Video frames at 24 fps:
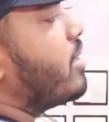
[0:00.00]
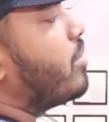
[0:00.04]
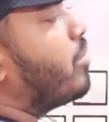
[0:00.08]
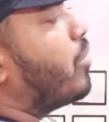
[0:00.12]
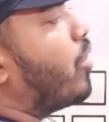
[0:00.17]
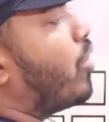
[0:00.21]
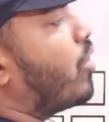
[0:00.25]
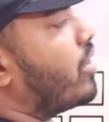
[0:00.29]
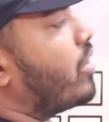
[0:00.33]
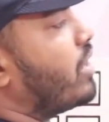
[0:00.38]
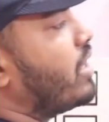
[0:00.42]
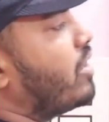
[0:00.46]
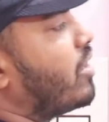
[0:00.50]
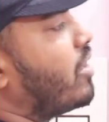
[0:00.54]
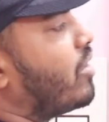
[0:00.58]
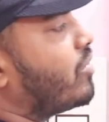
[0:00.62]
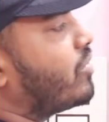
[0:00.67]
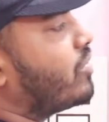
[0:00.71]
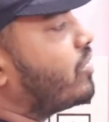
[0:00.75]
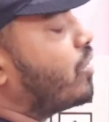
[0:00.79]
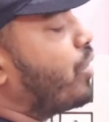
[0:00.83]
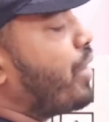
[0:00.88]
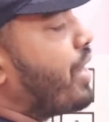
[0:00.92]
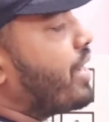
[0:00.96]
a body
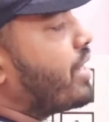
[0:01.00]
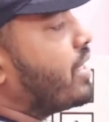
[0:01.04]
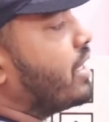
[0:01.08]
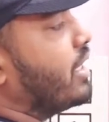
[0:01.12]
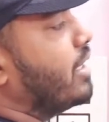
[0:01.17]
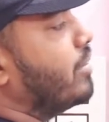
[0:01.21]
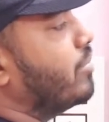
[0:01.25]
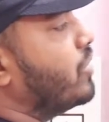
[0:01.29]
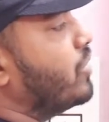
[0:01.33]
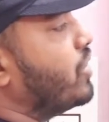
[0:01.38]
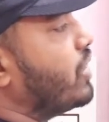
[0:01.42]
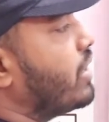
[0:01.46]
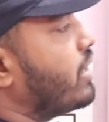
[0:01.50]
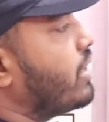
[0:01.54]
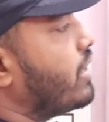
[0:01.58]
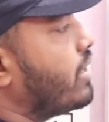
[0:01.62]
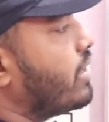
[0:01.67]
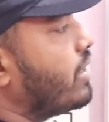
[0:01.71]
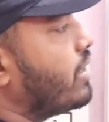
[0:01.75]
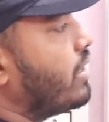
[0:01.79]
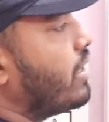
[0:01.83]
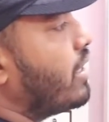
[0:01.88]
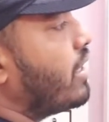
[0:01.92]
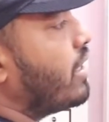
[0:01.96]
of weight mg
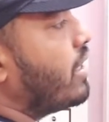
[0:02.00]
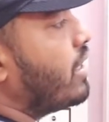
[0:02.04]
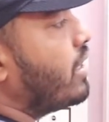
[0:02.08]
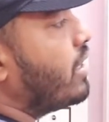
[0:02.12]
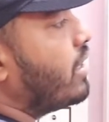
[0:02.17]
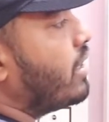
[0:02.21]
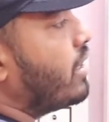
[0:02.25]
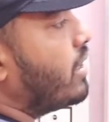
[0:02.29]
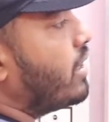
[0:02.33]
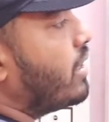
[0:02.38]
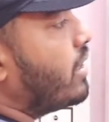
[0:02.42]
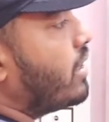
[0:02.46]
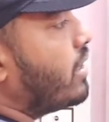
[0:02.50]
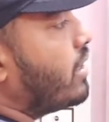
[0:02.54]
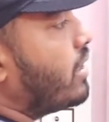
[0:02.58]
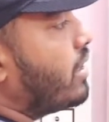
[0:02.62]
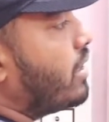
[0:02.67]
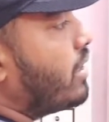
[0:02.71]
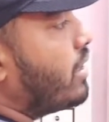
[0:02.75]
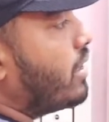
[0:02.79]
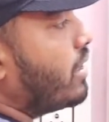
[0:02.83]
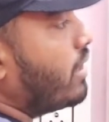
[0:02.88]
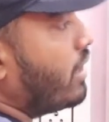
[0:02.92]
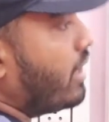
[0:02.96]

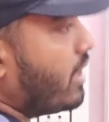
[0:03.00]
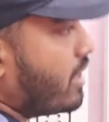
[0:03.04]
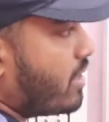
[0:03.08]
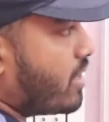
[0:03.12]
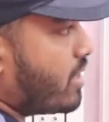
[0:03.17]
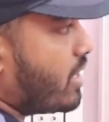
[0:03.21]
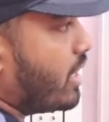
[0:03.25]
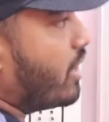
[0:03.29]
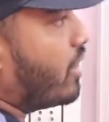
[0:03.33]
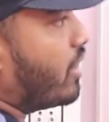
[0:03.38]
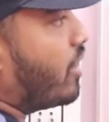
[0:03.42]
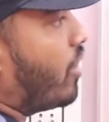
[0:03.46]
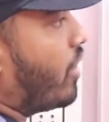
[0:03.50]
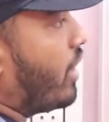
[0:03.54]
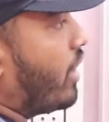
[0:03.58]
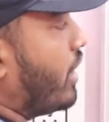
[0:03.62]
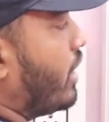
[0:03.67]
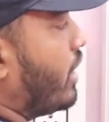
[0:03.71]
resting on